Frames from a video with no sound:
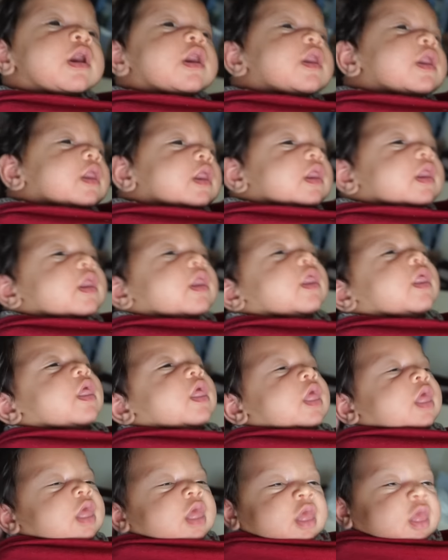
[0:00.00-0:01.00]
Hiccups are
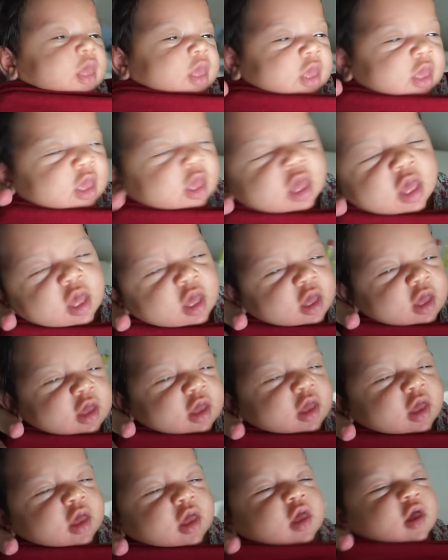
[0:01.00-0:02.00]
no fun.
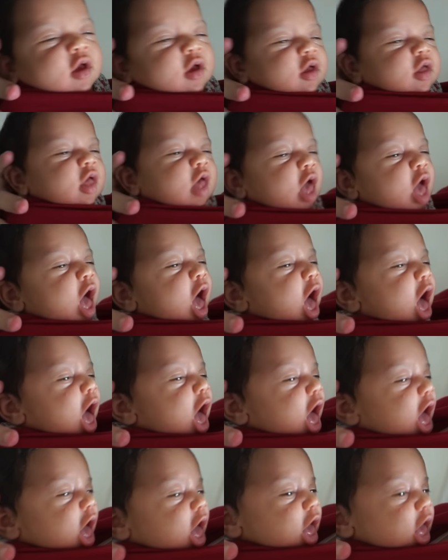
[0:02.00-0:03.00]
No one
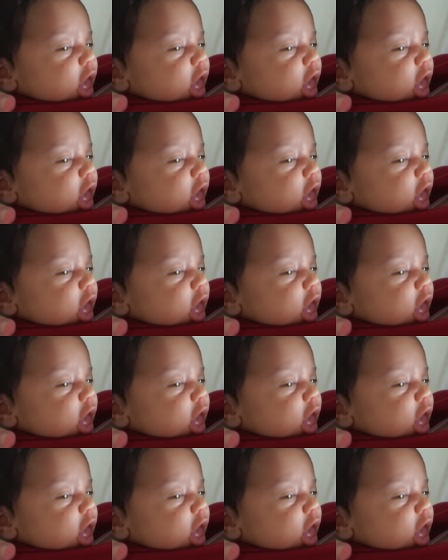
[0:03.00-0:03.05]
likes